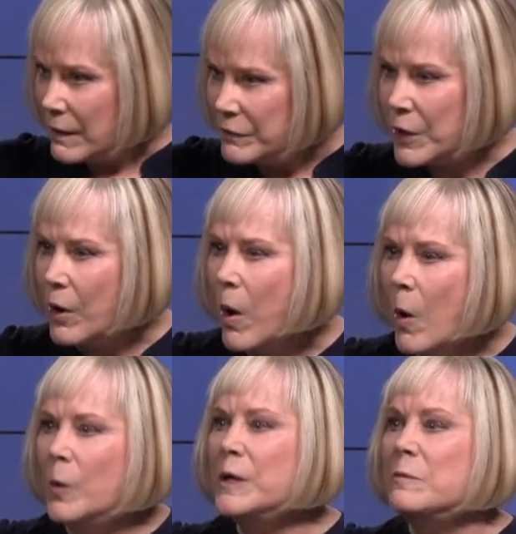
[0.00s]
they're
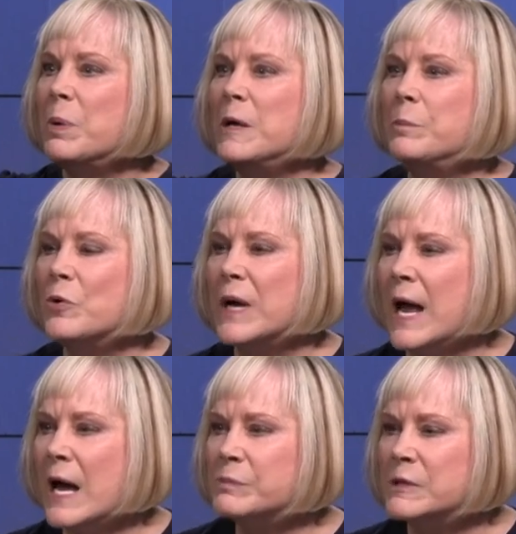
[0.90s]
holding people
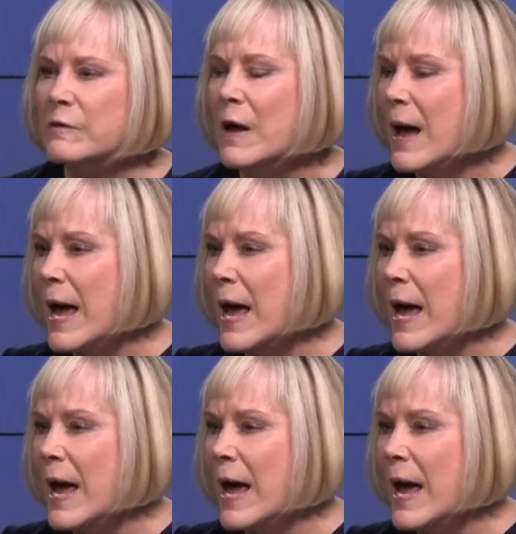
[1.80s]
captive,